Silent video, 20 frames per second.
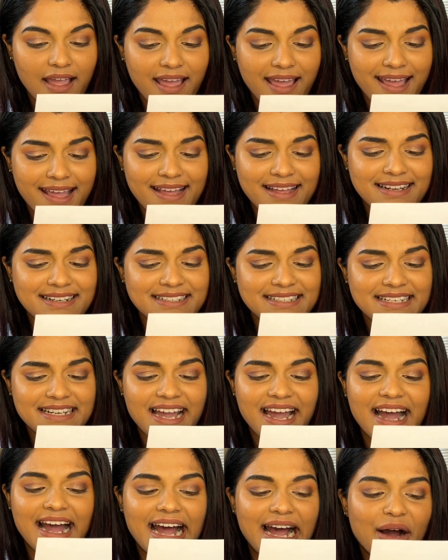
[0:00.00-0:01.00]
and
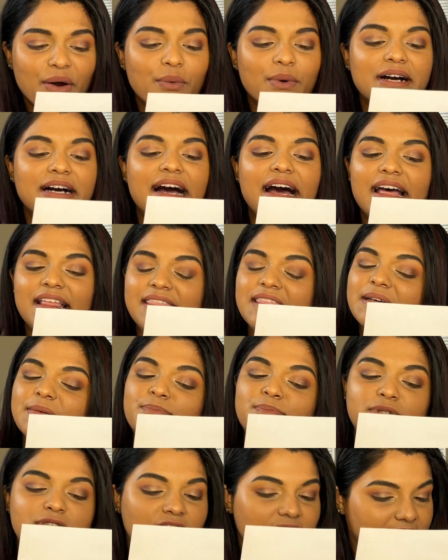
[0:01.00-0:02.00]
our other
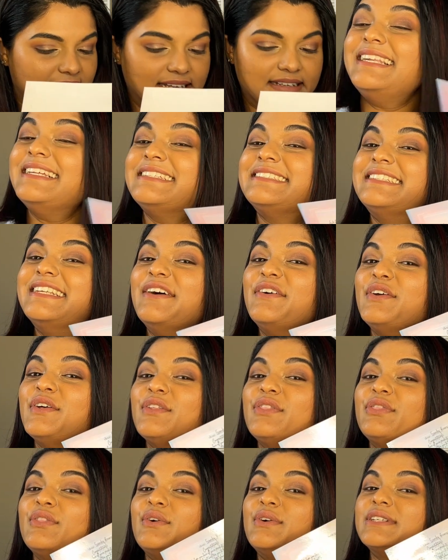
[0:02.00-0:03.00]
product. Let us know
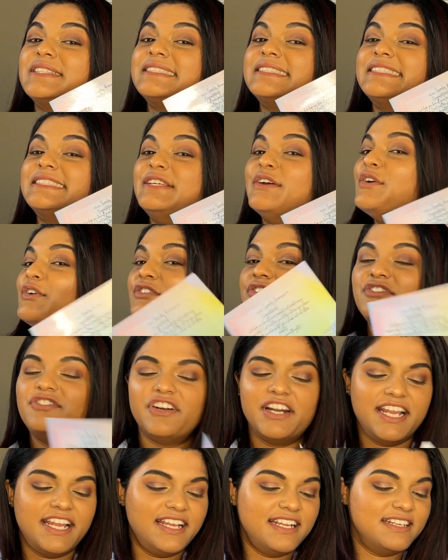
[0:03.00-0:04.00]
your thoughts. Your
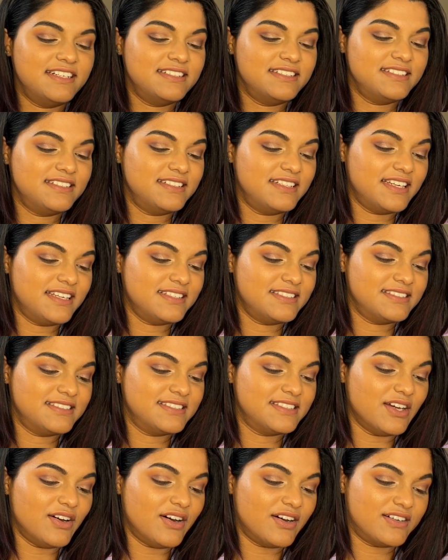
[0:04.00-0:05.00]
friend
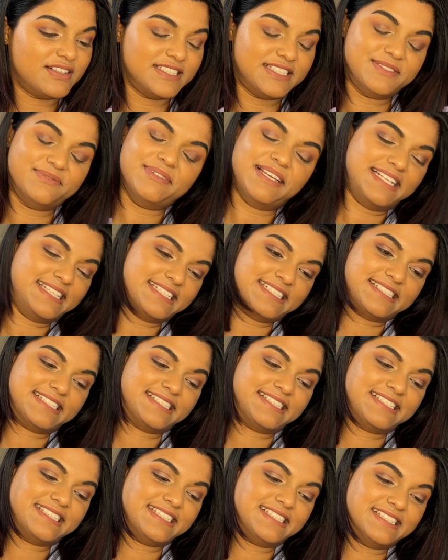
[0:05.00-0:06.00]
Zar
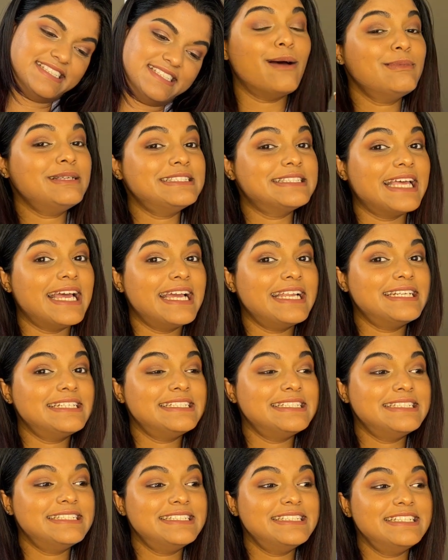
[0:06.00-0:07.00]
Cosmetics. I'm
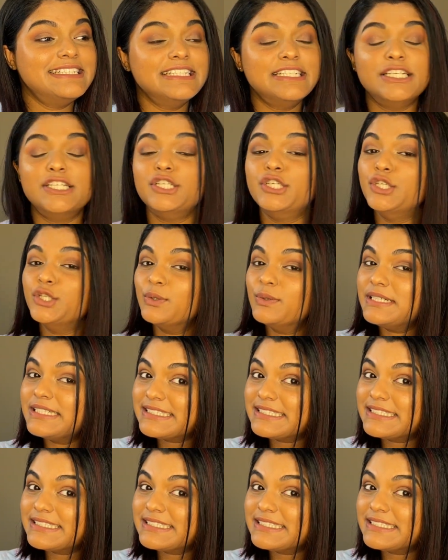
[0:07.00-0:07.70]
excited. You